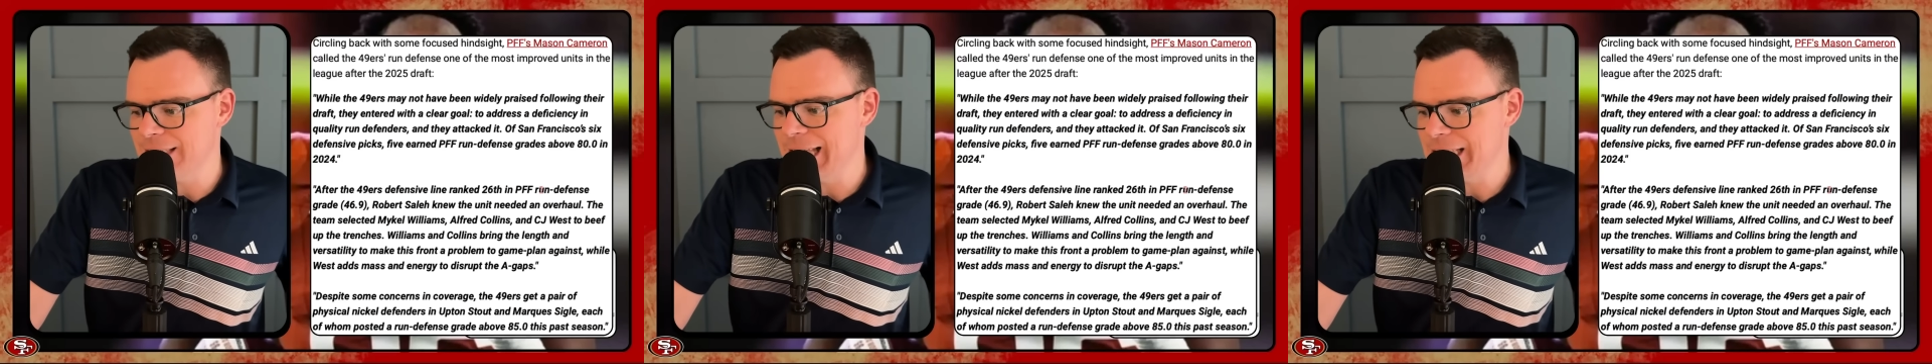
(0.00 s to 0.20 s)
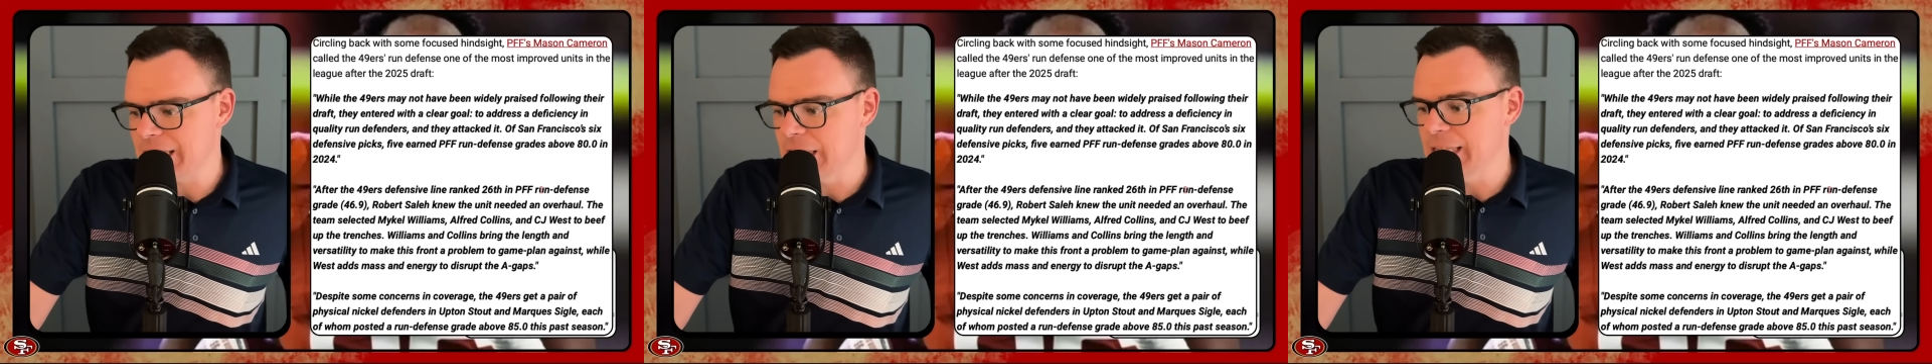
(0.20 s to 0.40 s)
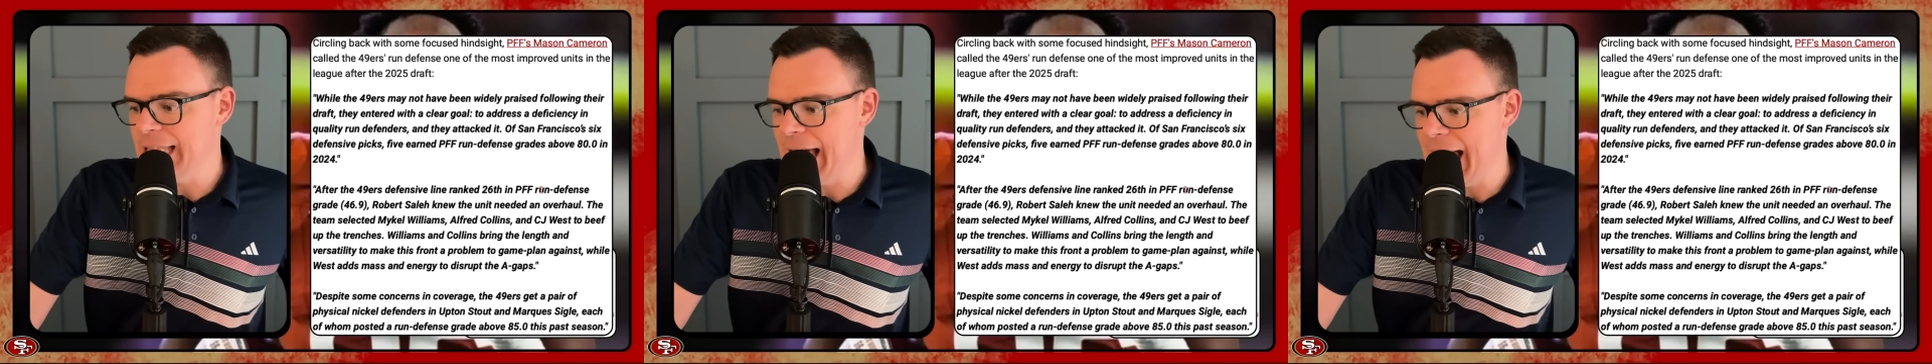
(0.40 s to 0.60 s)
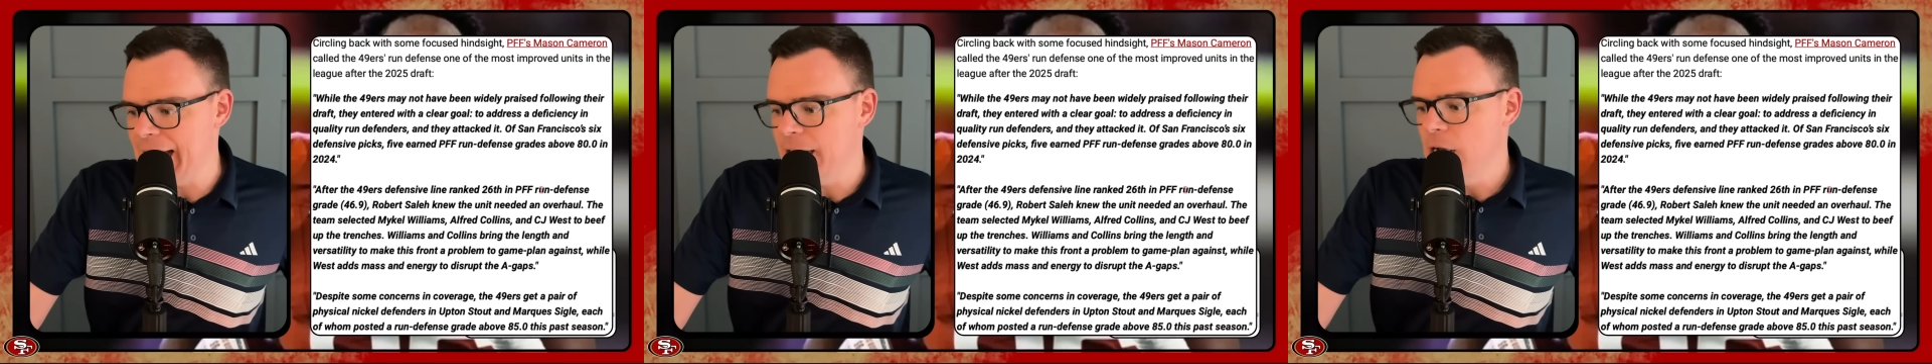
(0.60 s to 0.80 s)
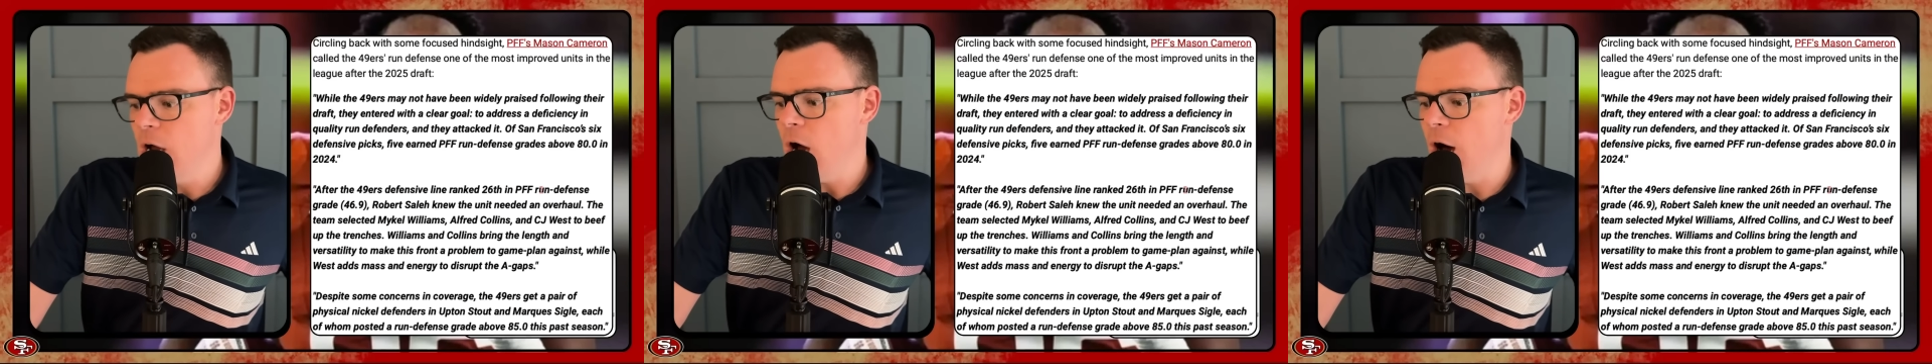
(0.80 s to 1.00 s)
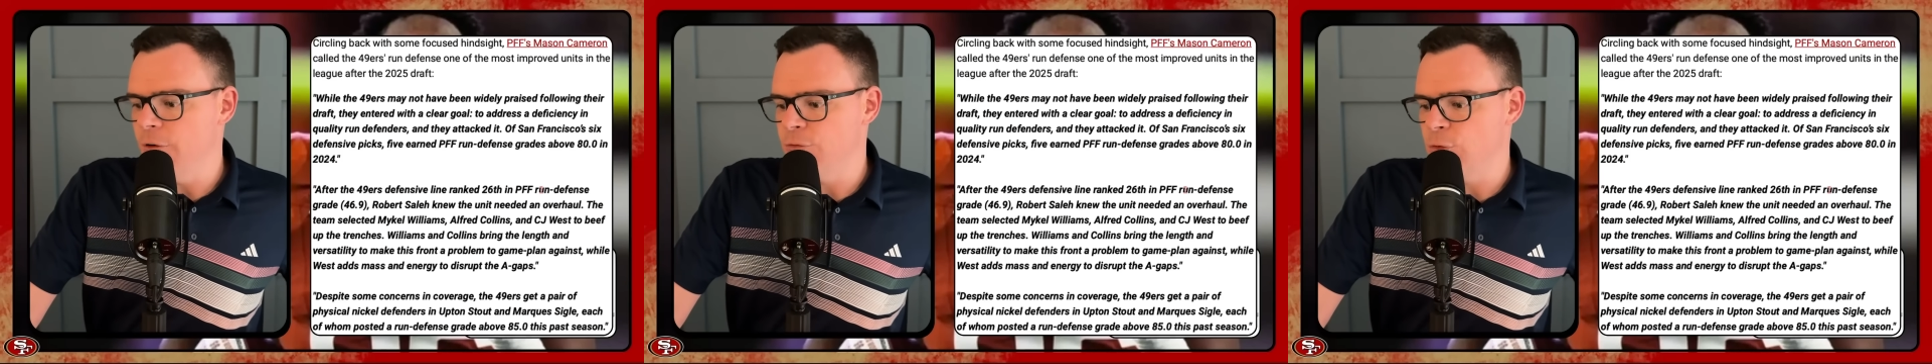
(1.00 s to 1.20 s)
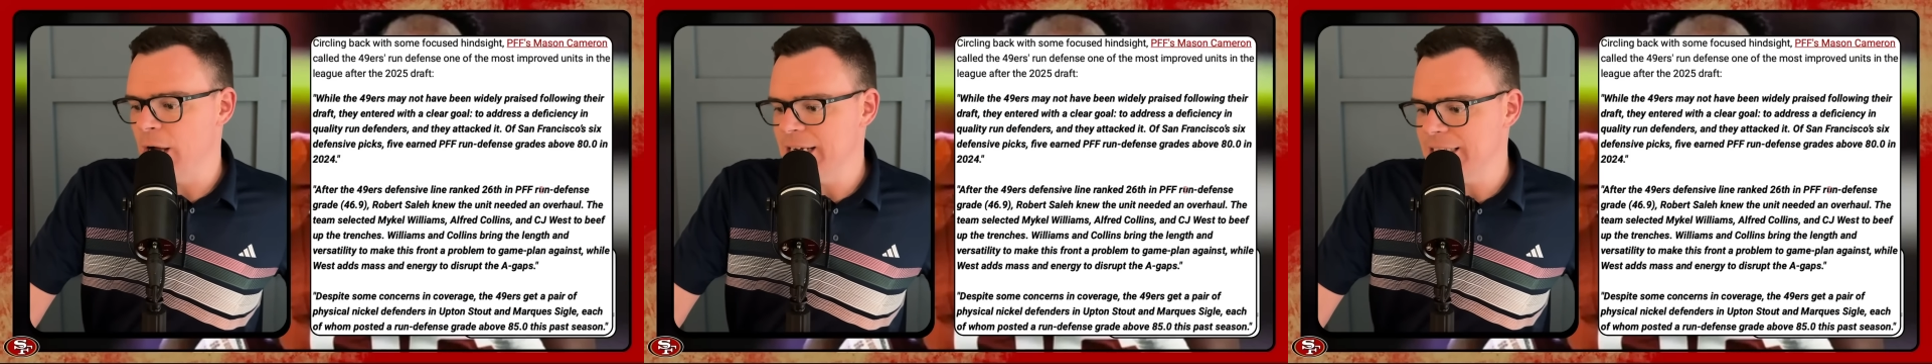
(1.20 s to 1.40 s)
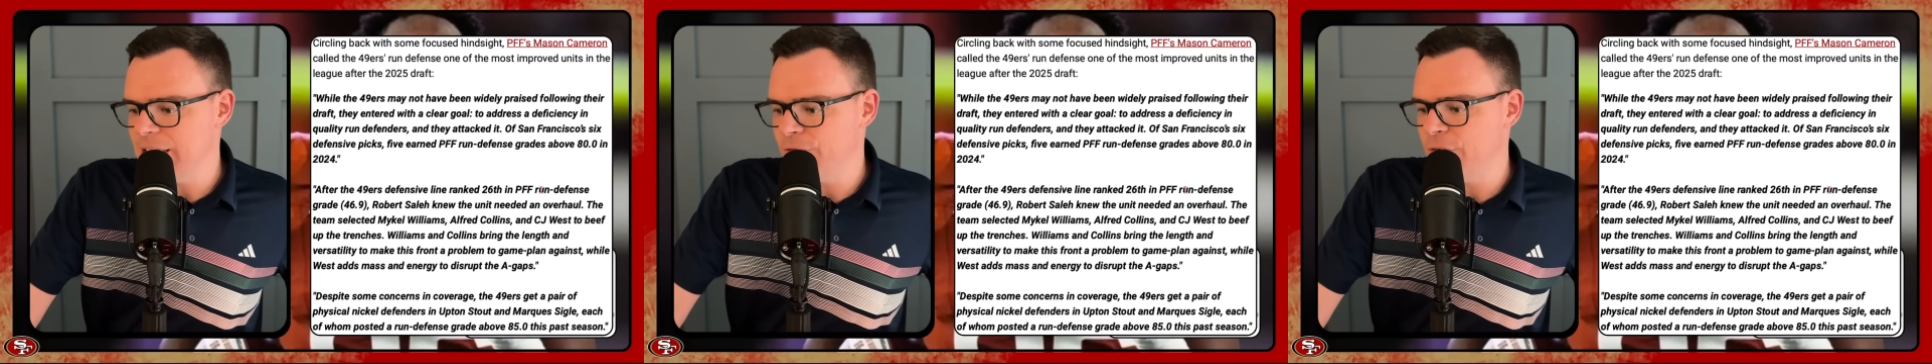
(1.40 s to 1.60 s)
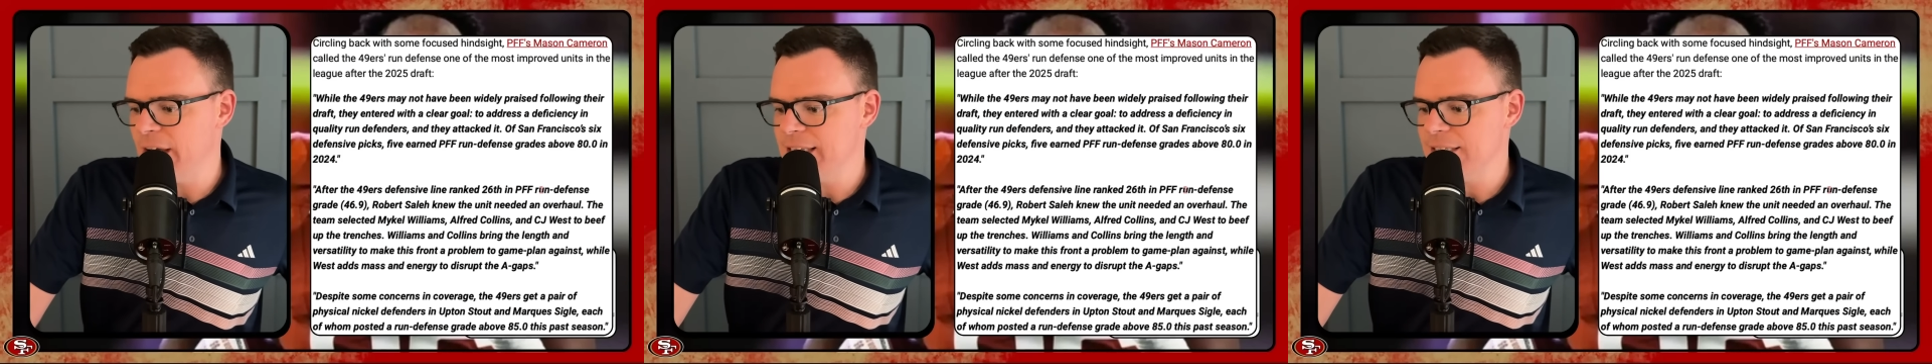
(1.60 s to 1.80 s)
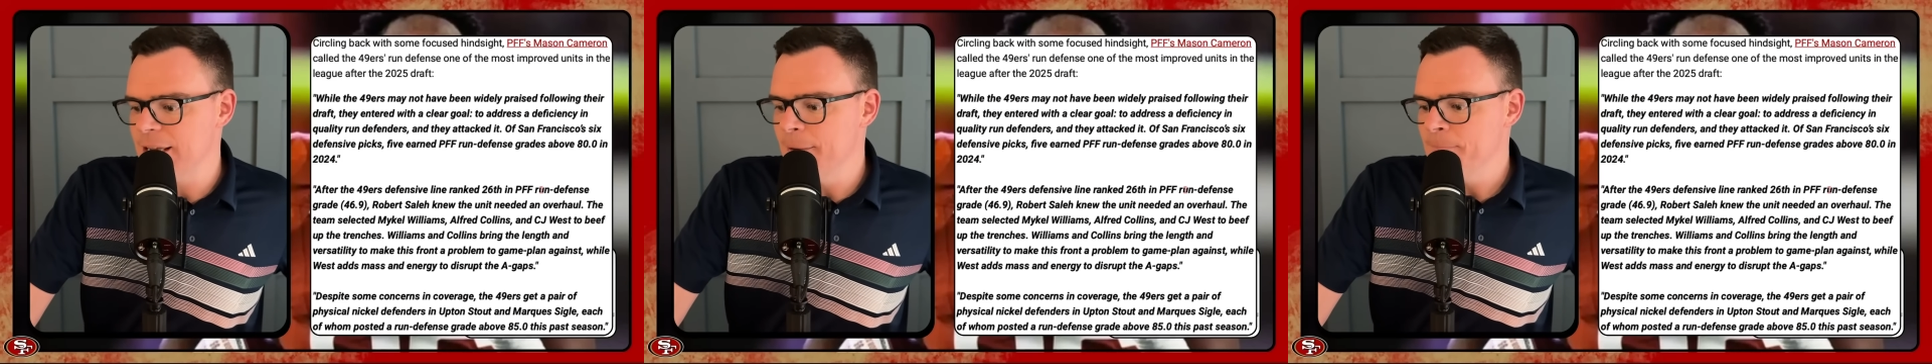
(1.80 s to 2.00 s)
That's a lot of run
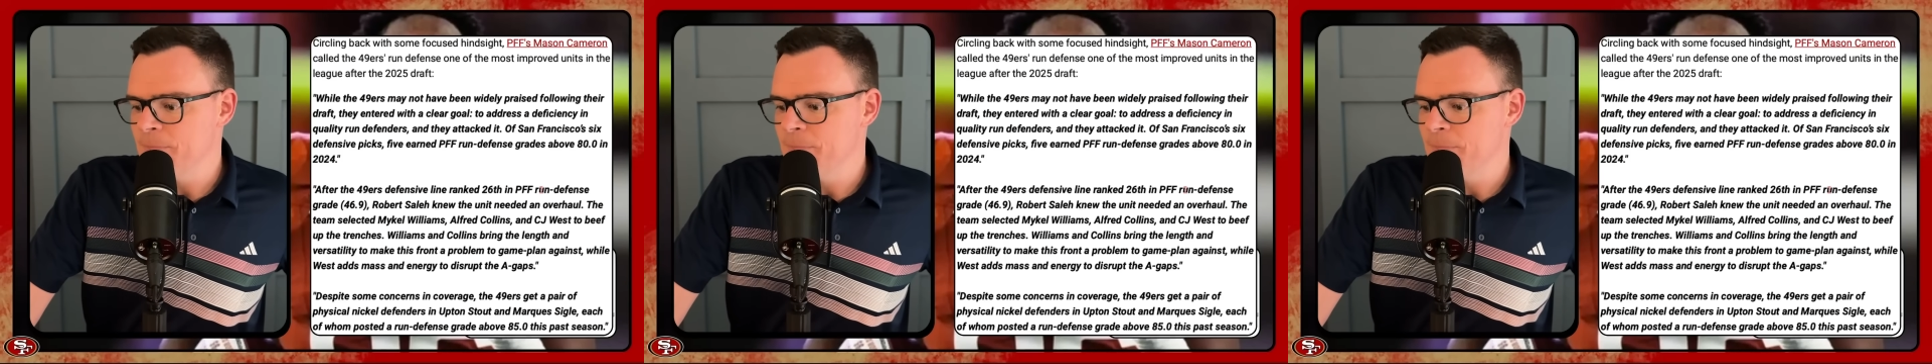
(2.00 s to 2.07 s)
defense.